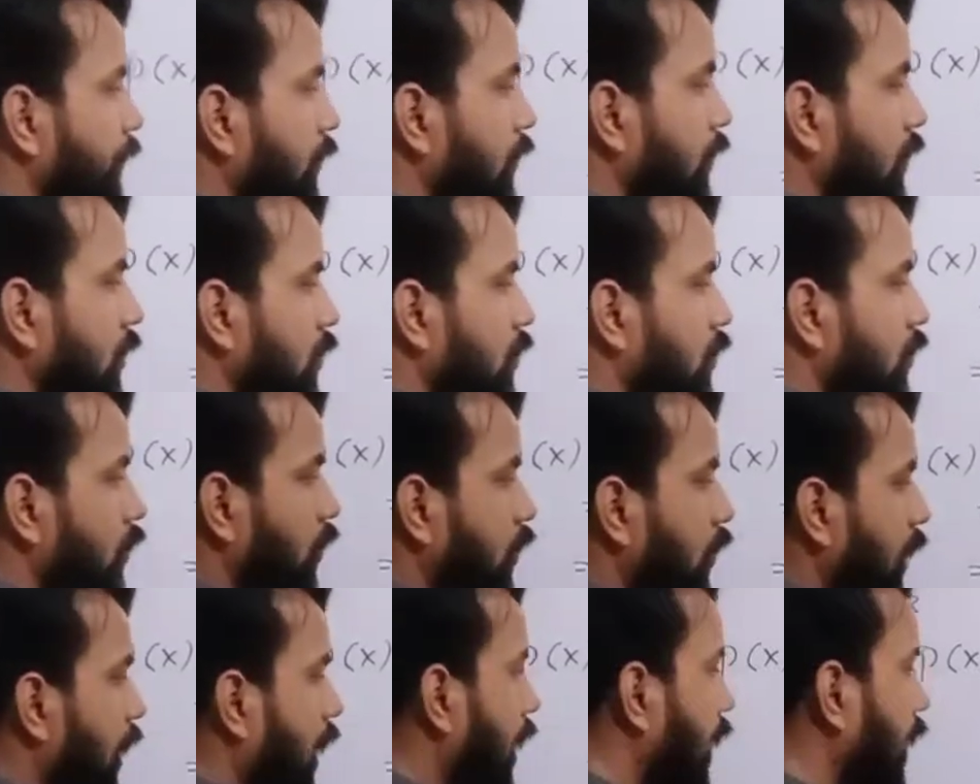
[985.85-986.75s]

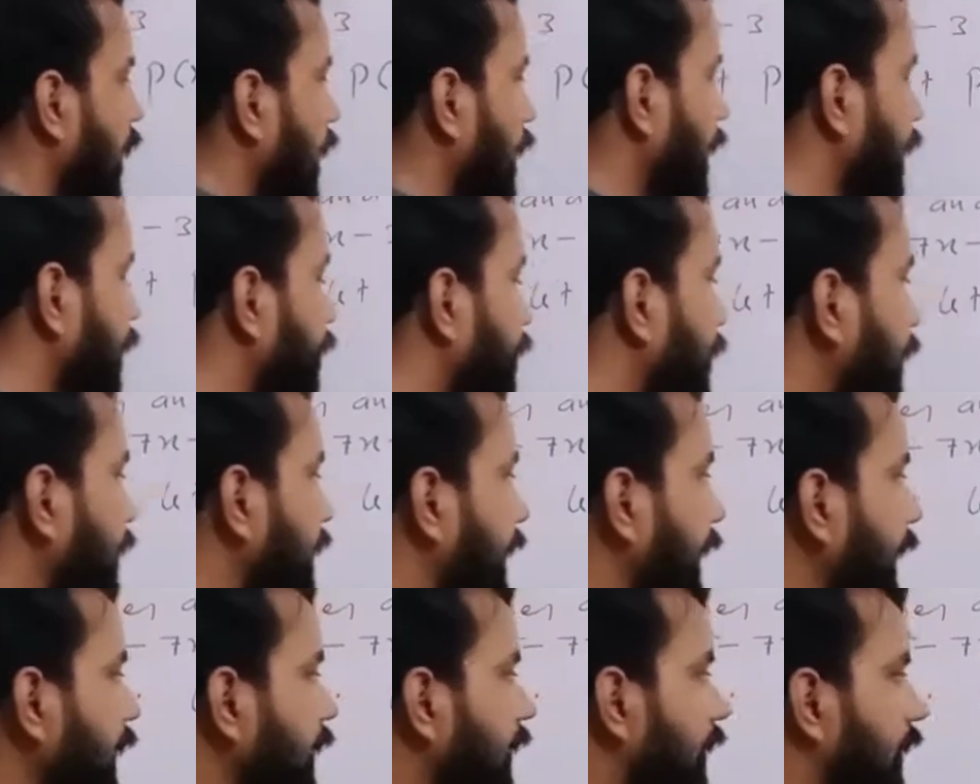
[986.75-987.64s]
So if we
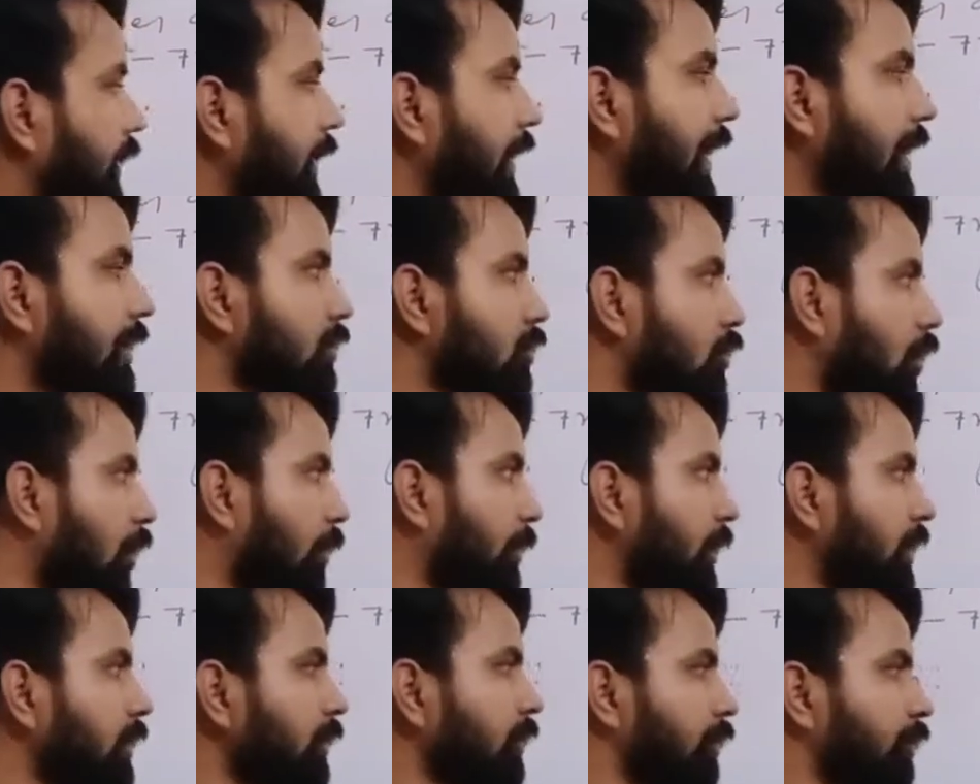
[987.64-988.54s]
take 3x
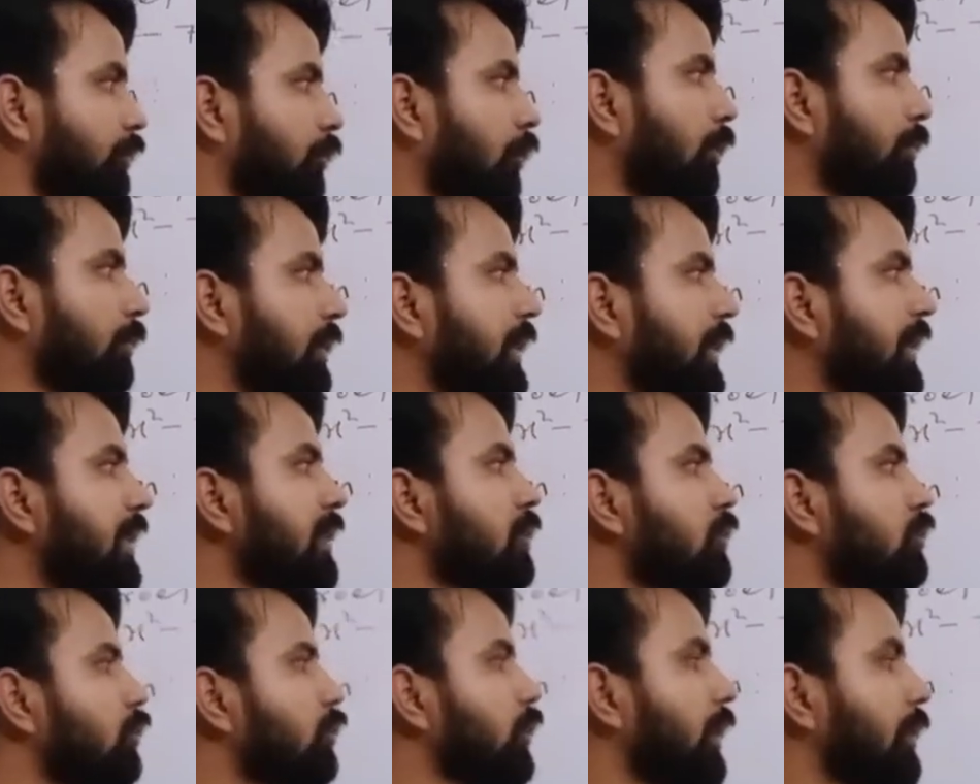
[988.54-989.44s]
common from these
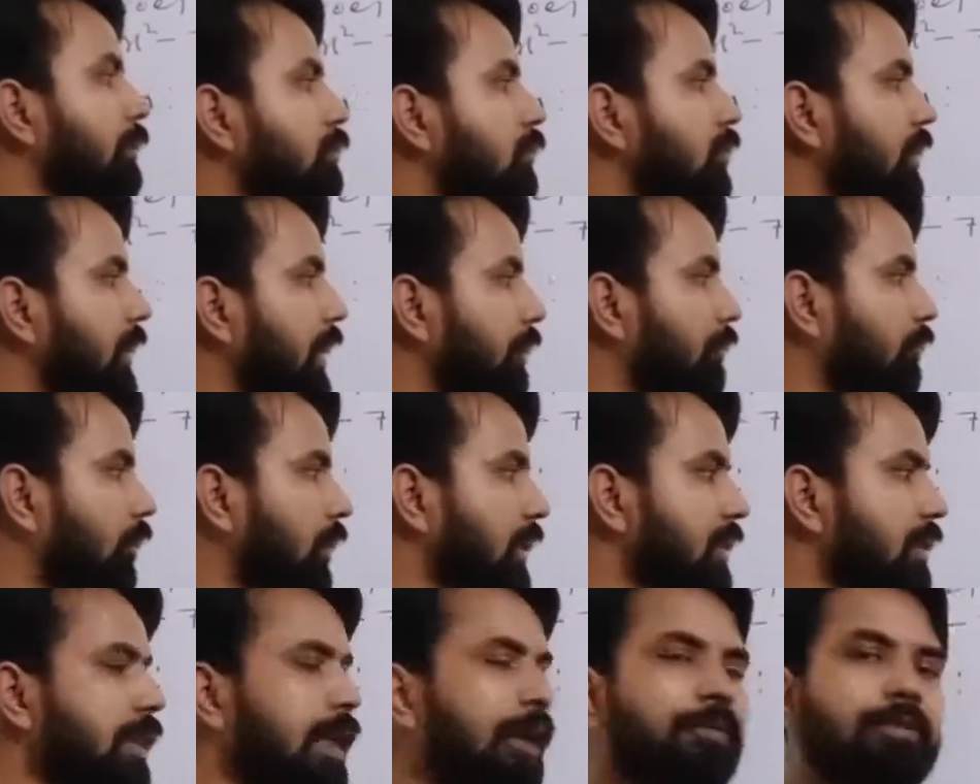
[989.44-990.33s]
two terms, then what is
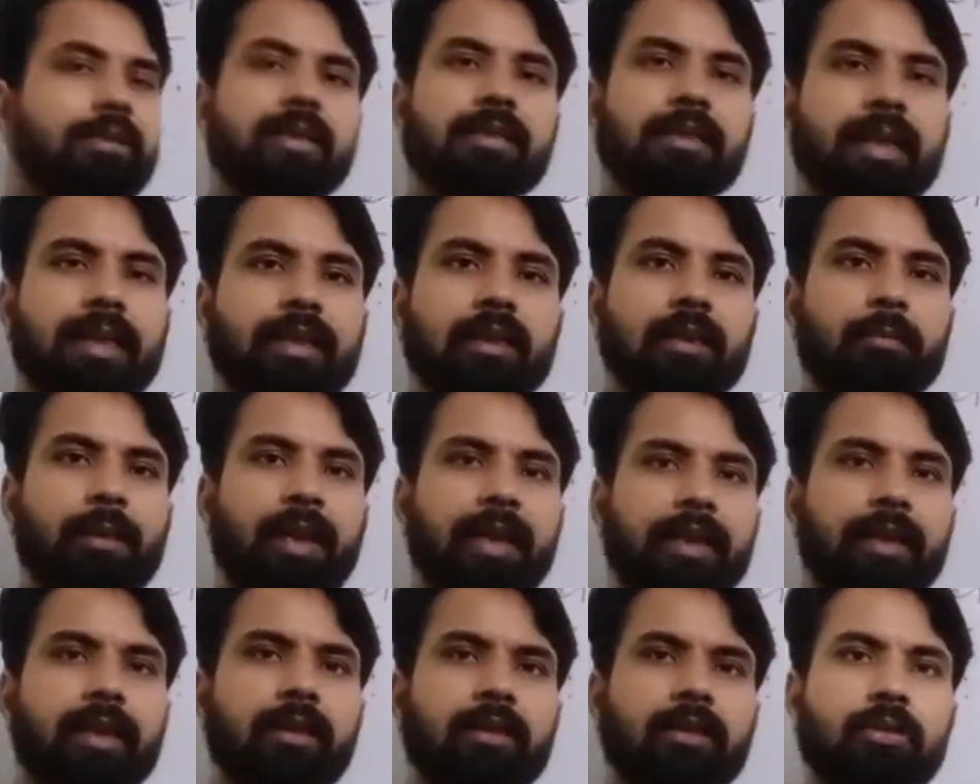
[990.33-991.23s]
left inside the
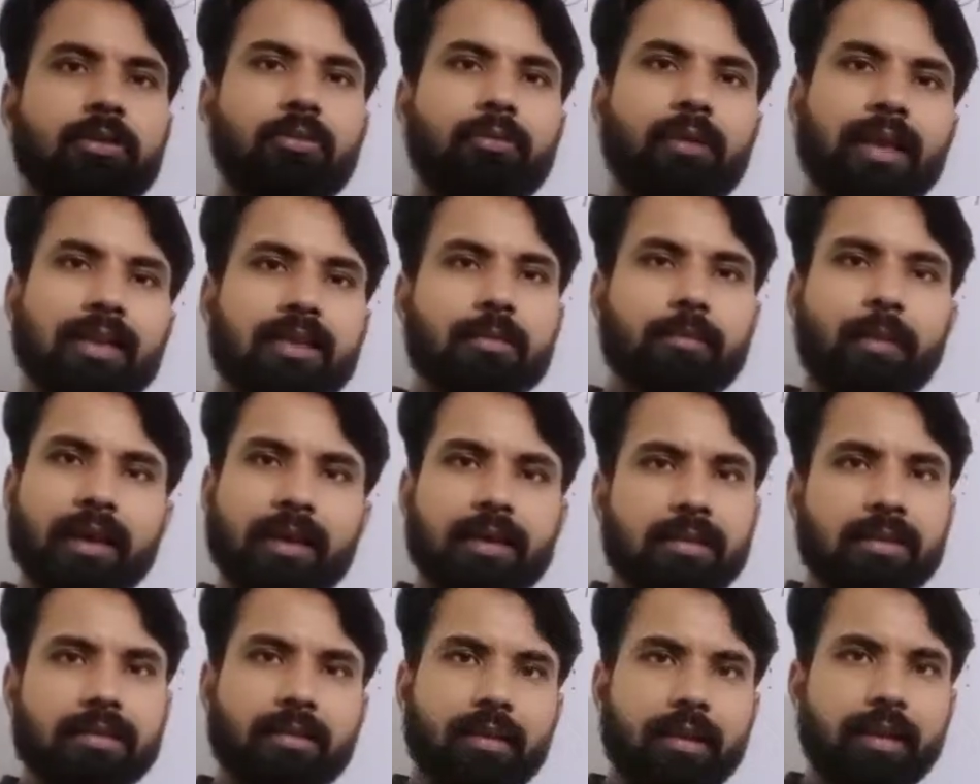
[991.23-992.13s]
bracket? 2x minus
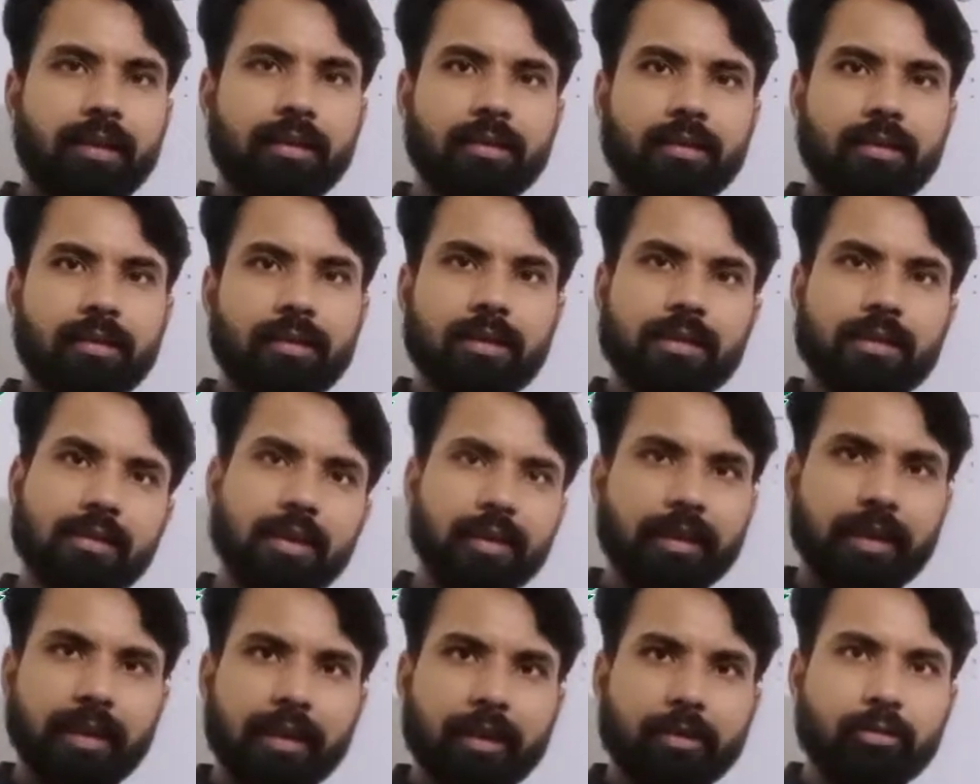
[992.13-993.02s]
3. Is it
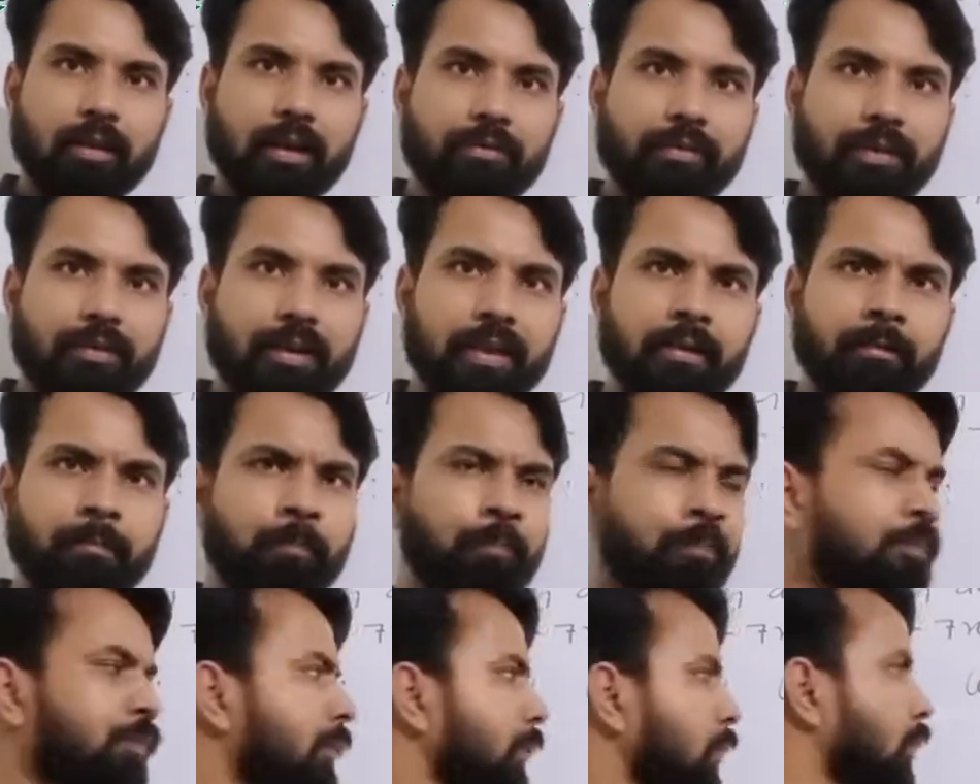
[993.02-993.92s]
clear to everyone?
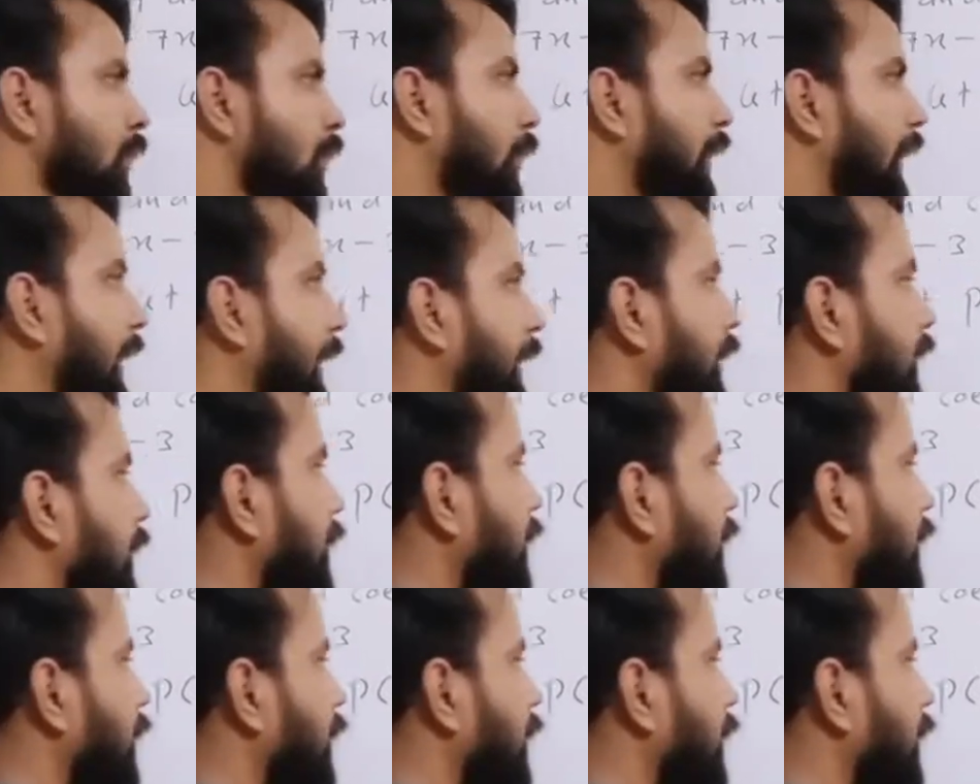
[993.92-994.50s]
Okay.